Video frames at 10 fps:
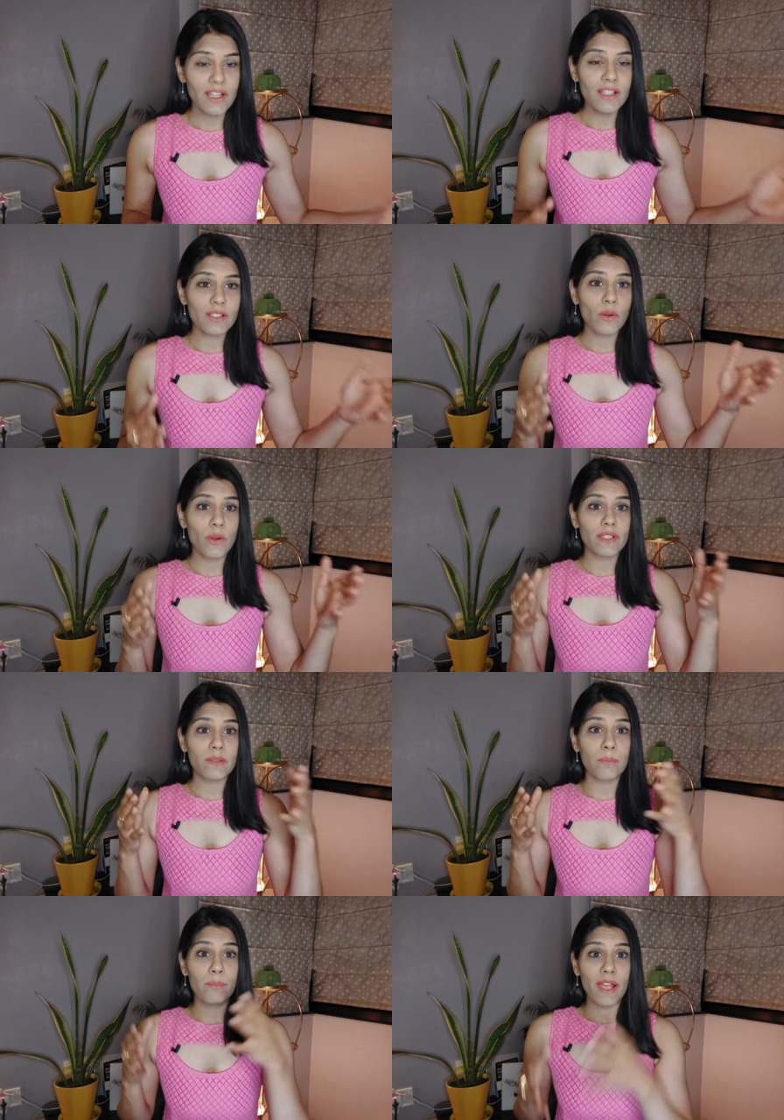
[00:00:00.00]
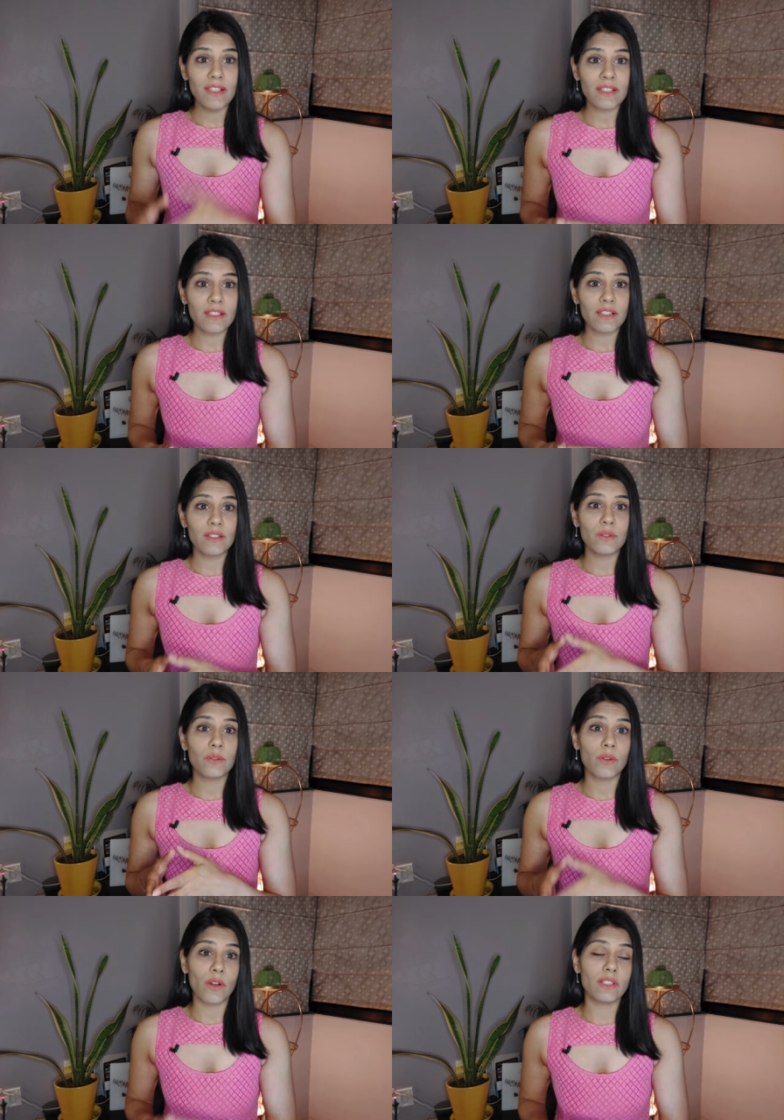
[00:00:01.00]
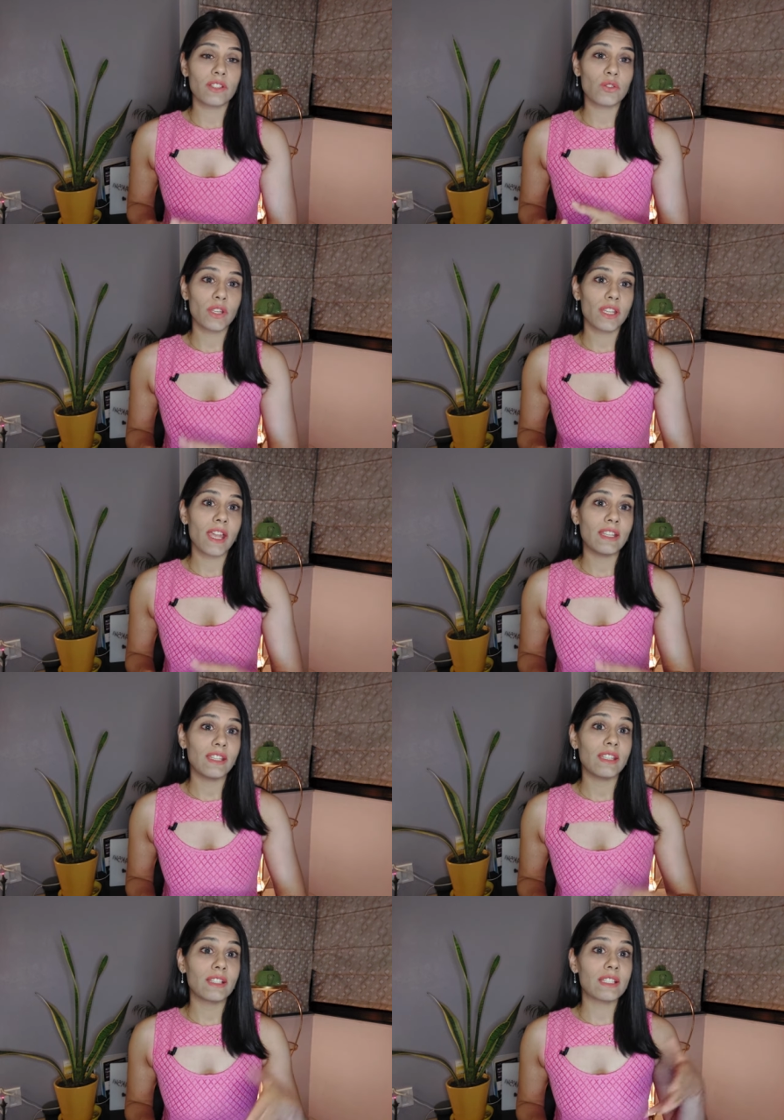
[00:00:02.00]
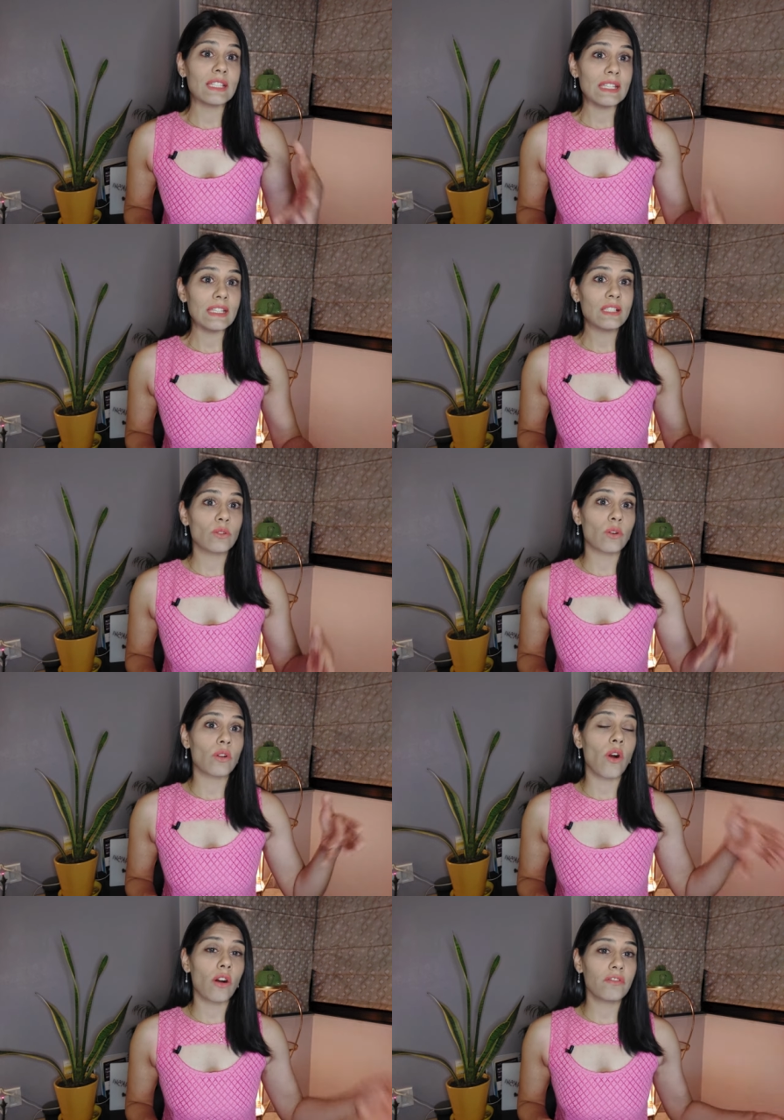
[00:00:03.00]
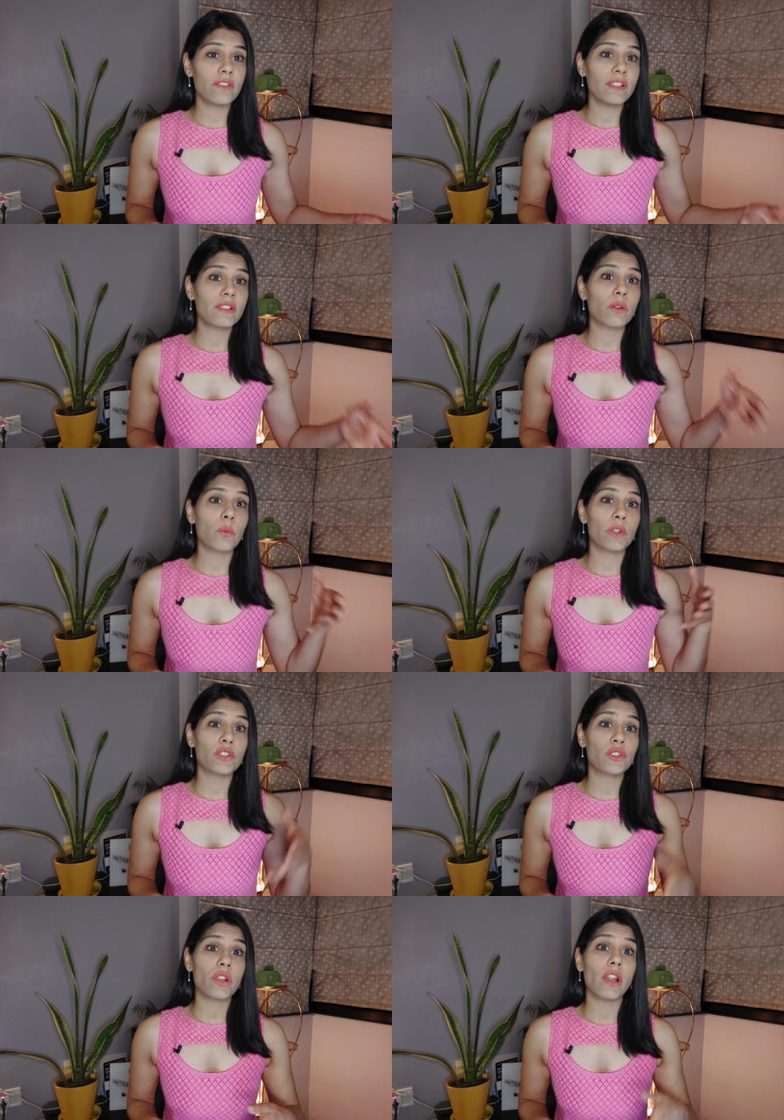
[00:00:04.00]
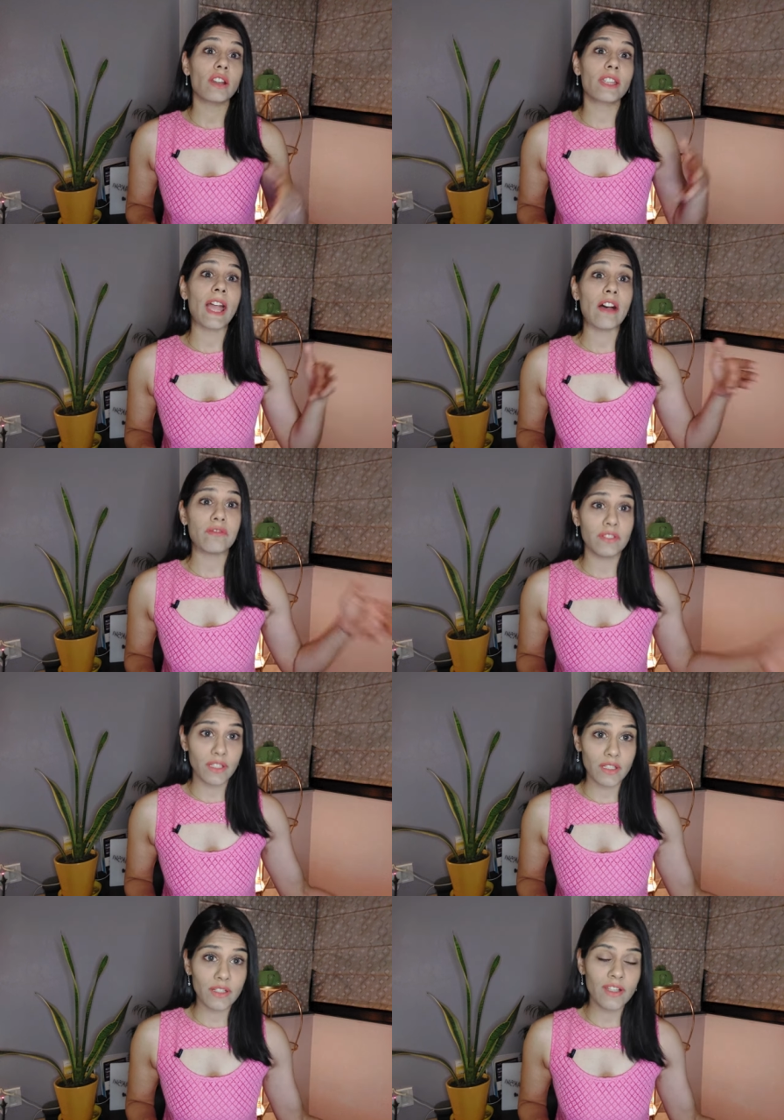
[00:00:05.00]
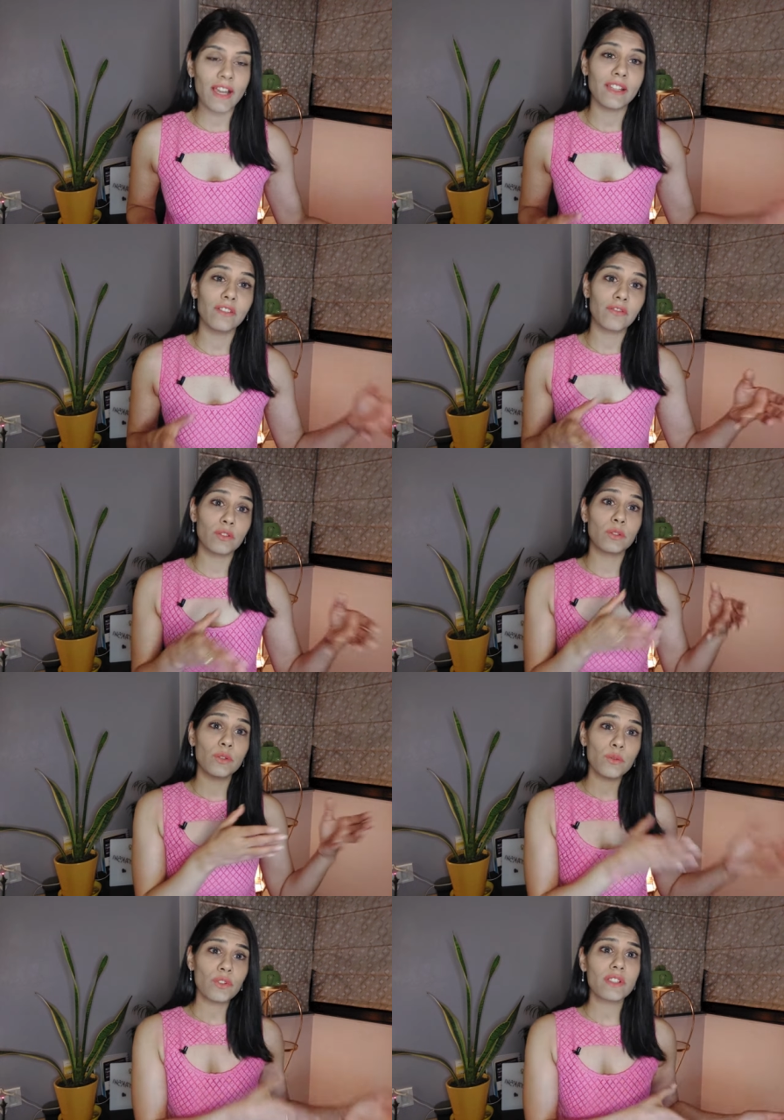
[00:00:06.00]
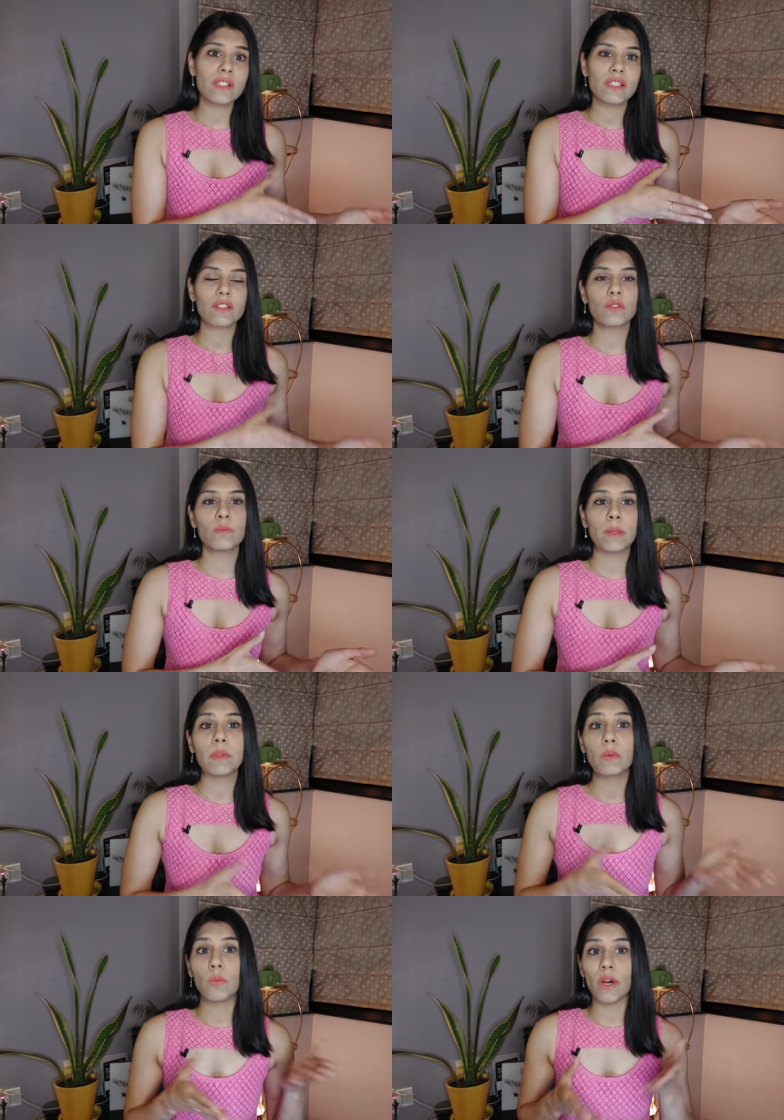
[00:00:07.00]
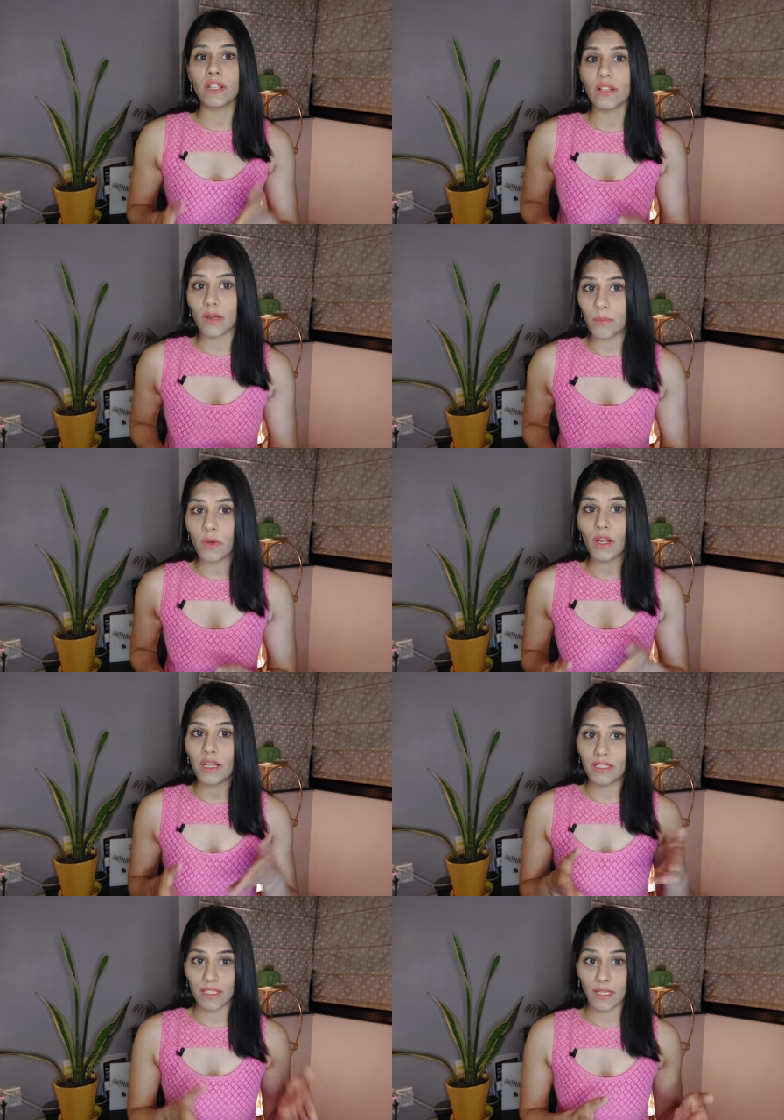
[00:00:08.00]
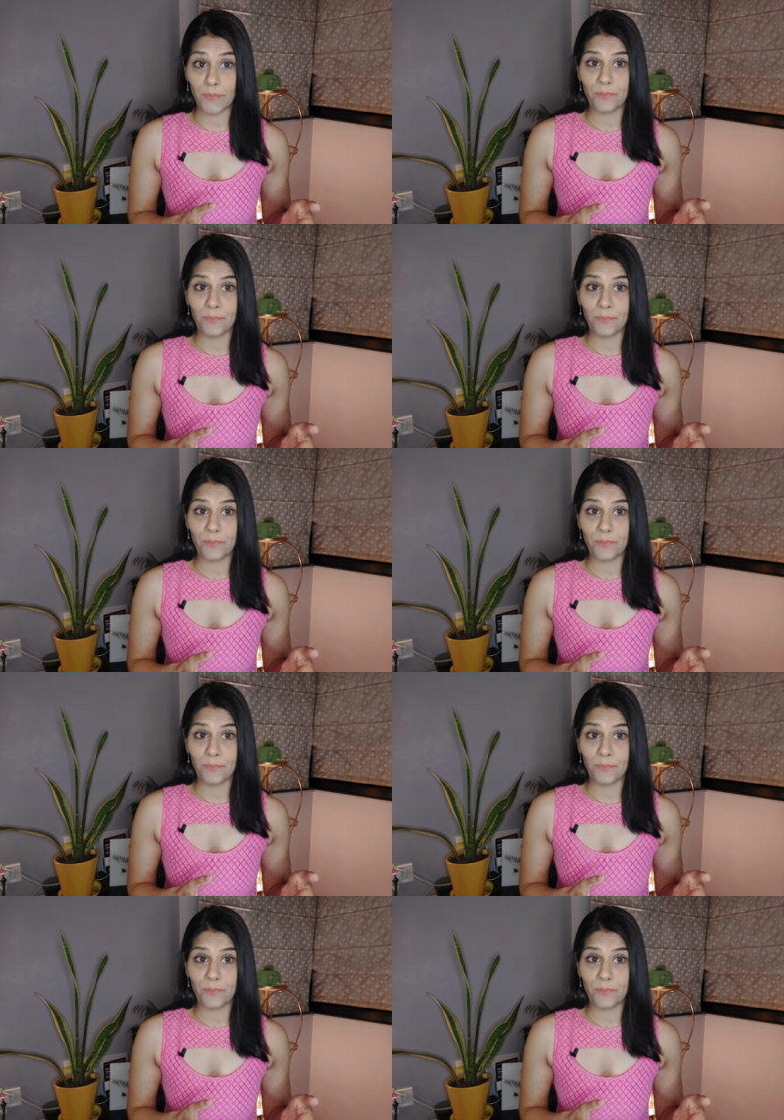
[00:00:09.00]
So it's best to not drink any teas or coffees which are caffeinated. And if you do, just stick to maybe one cup a day.